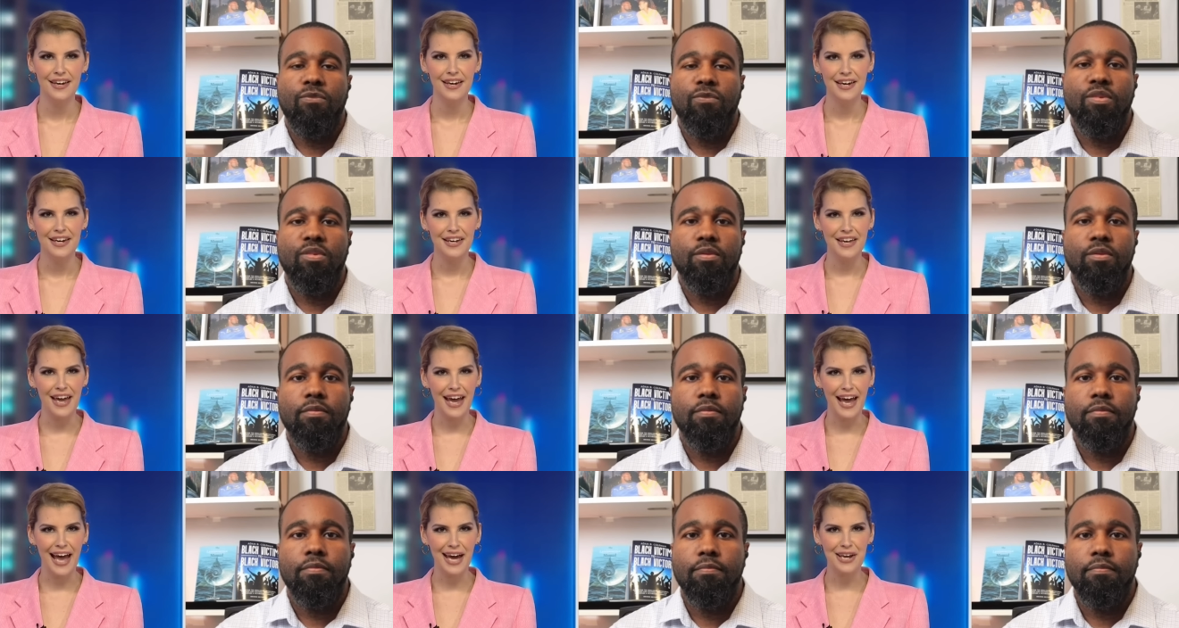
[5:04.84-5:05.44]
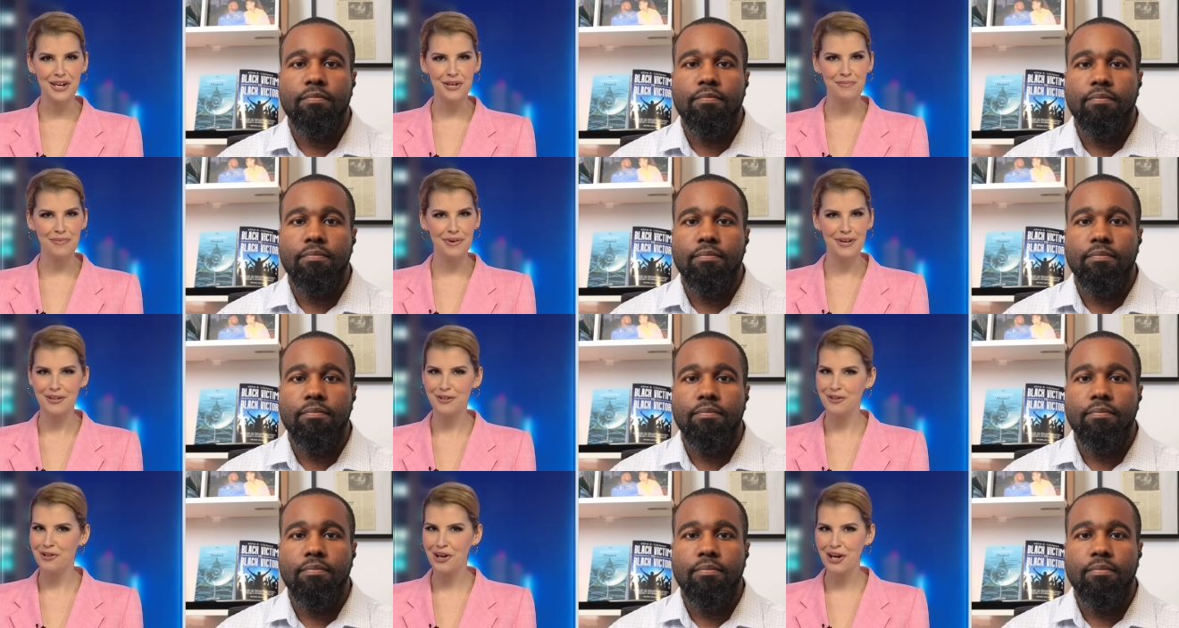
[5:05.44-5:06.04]
Speaker 1: Yeah, Adam,
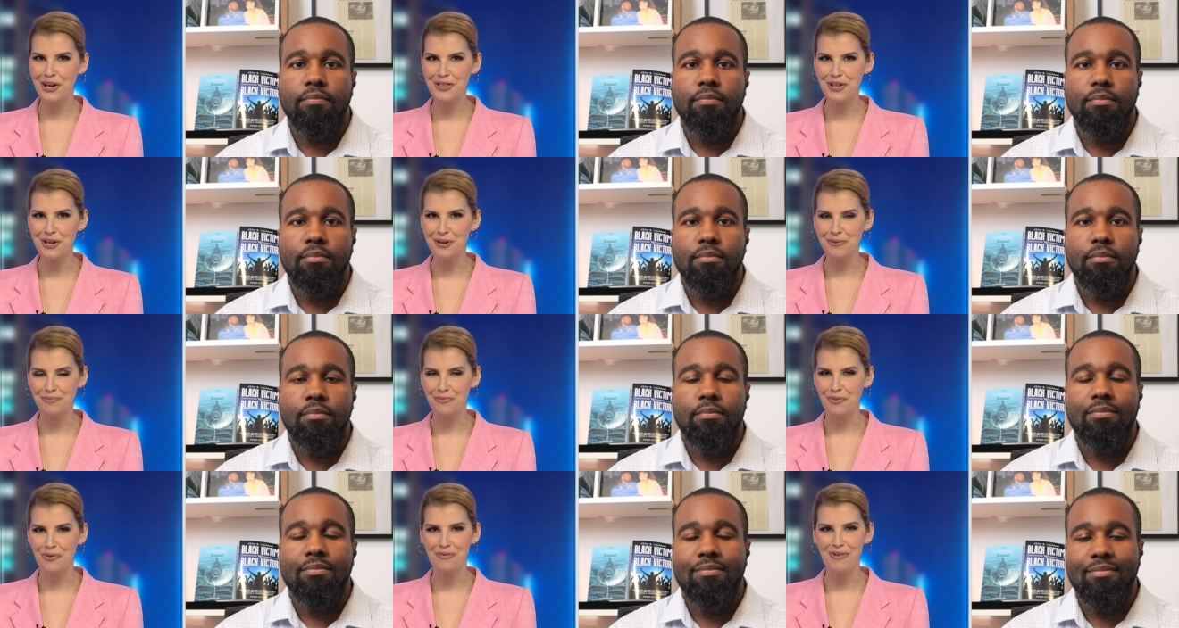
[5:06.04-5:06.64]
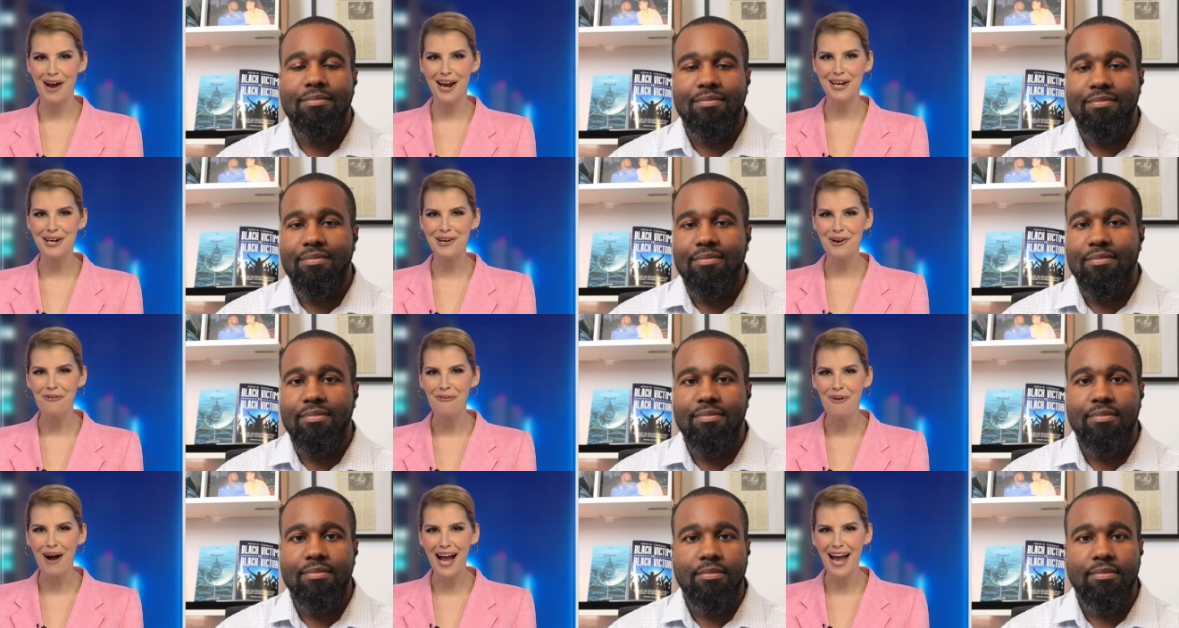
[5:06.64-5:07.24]
look at them running
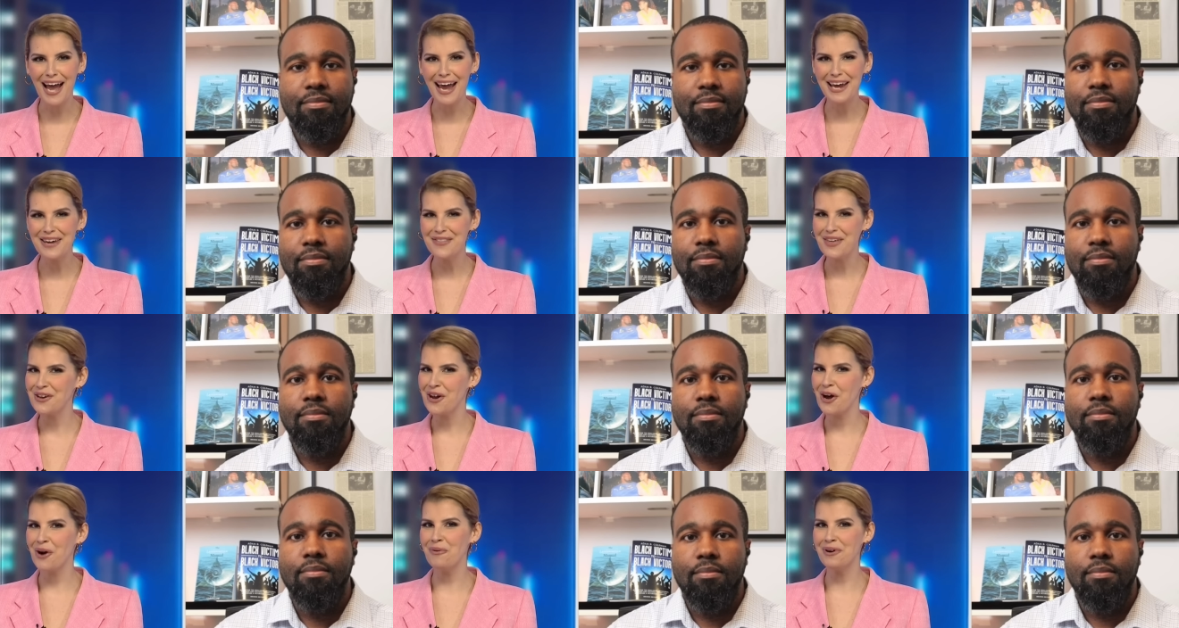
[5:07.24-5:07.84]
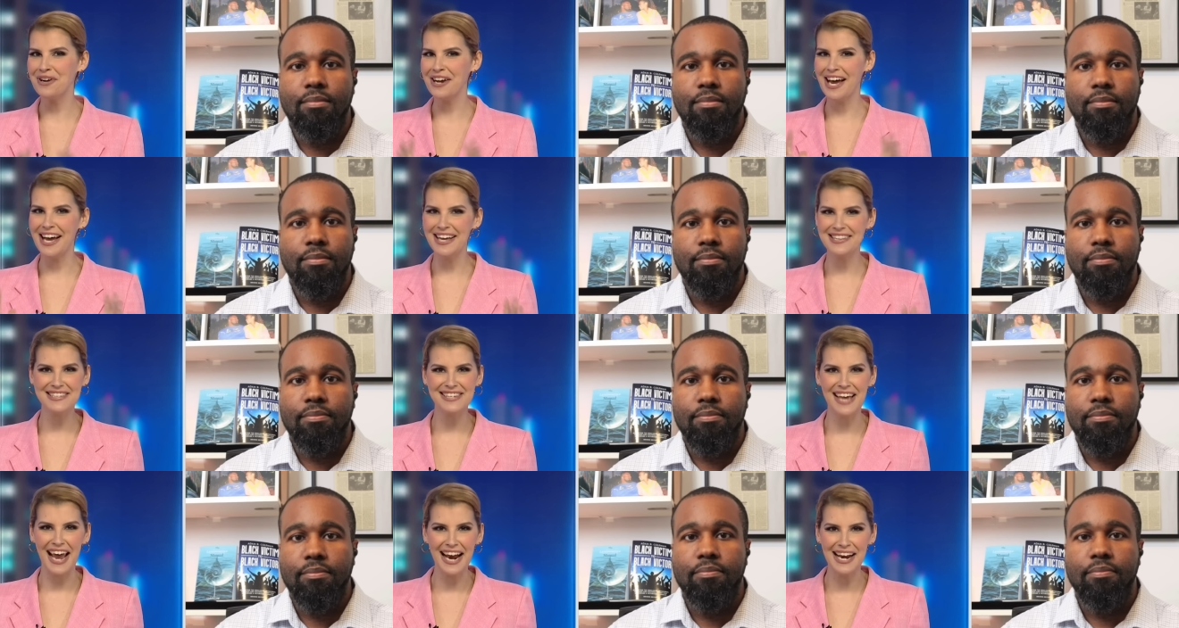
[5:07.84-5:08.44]
away. They don't want to
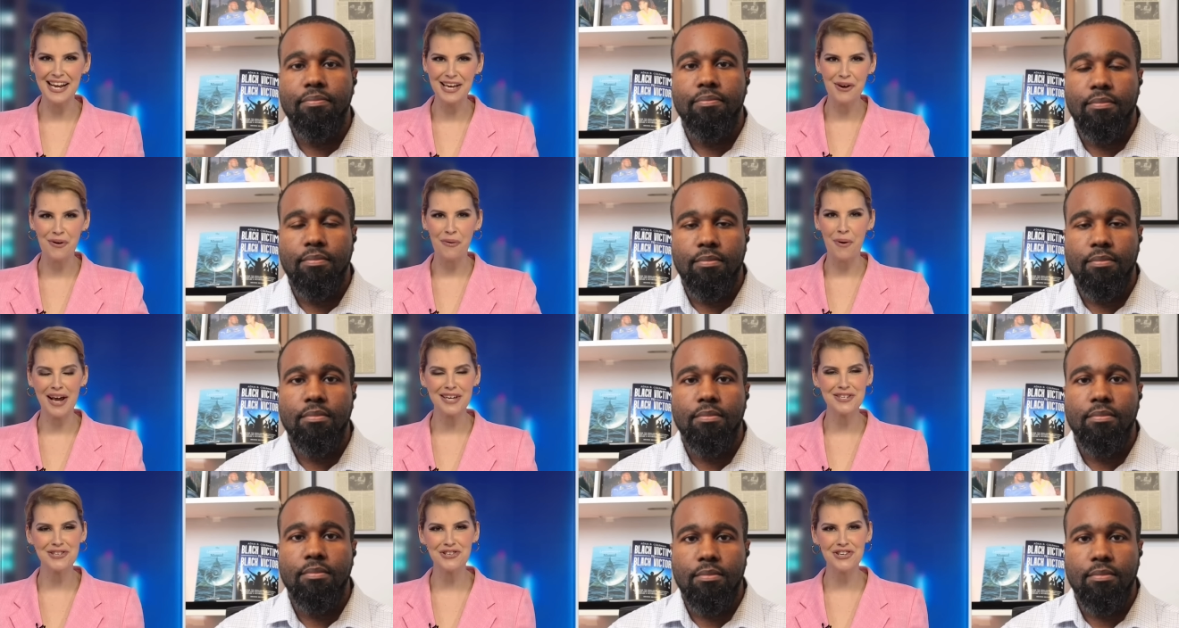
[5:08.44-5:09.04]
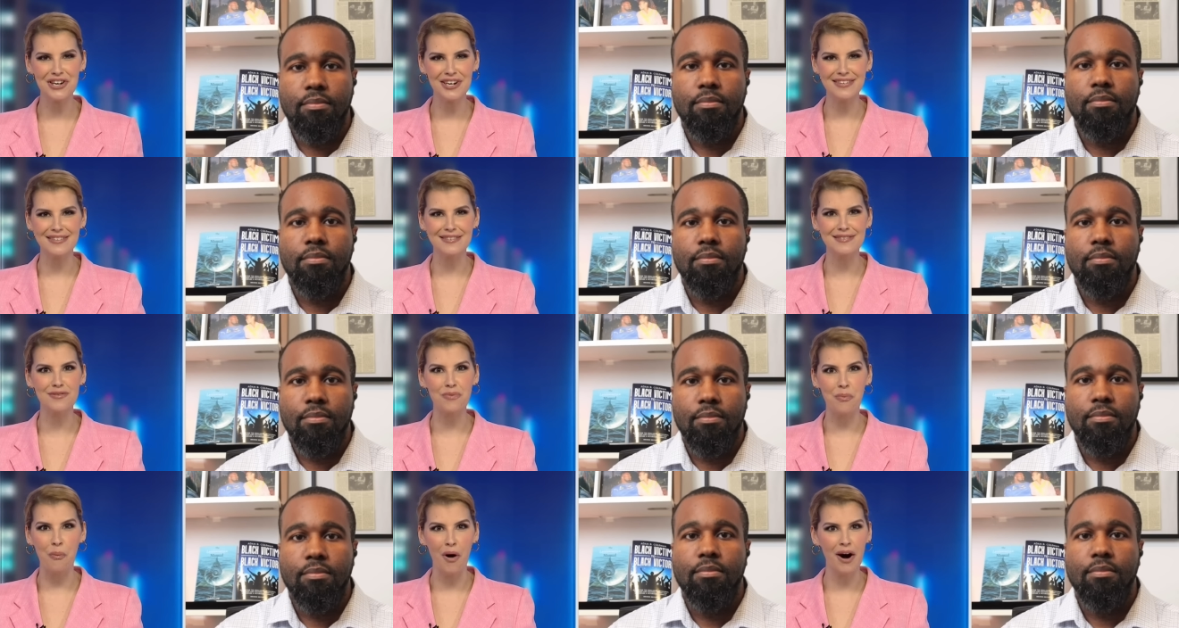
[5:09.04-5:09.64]
answer any
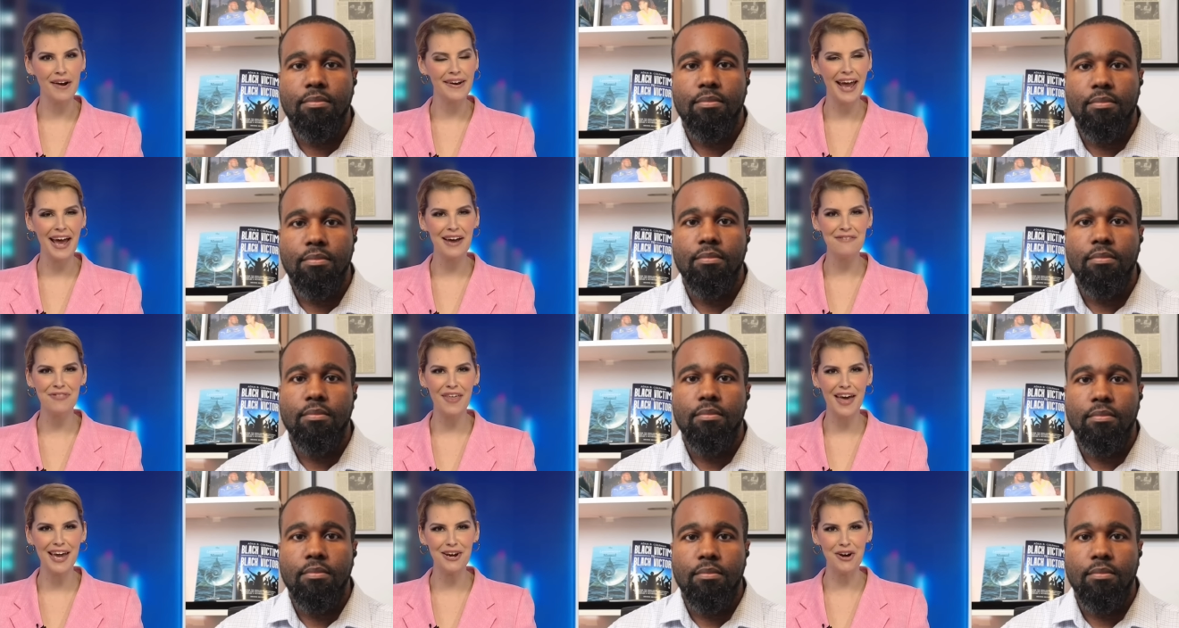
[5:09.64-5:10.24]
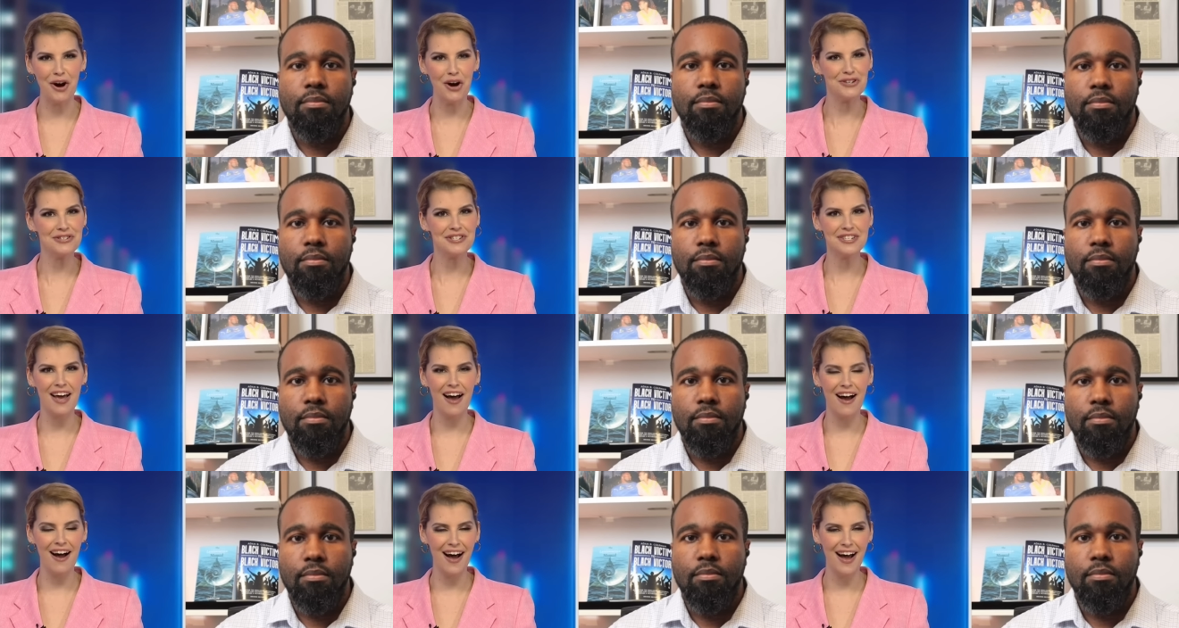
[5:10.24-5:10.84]
questions. What have they got
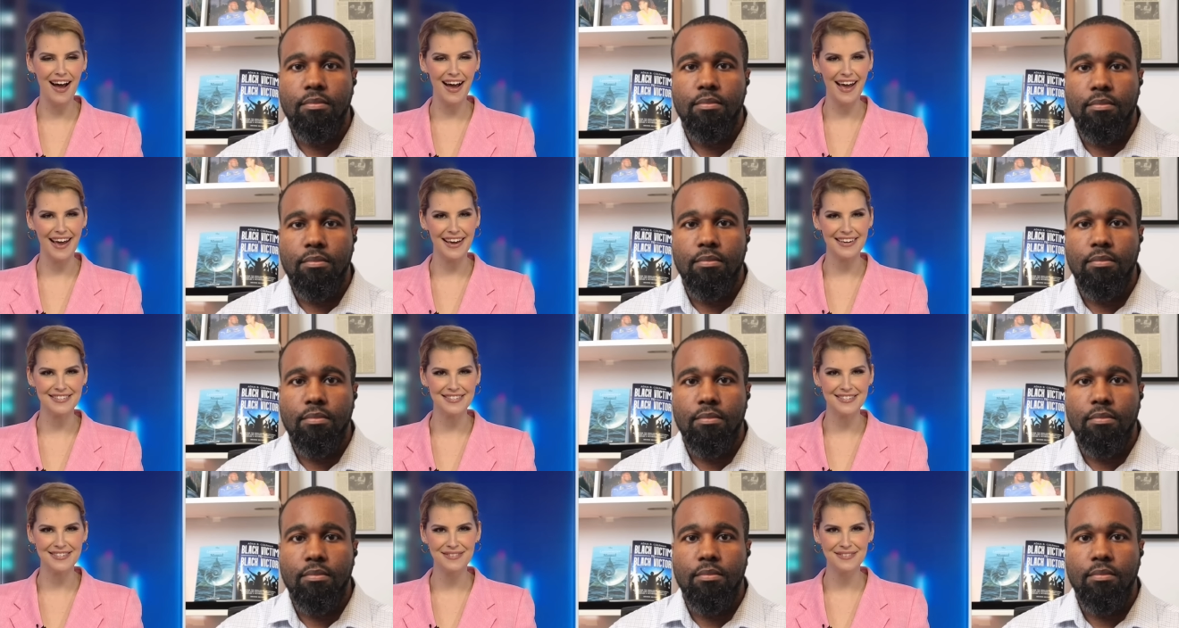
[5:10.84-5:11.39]
to hide?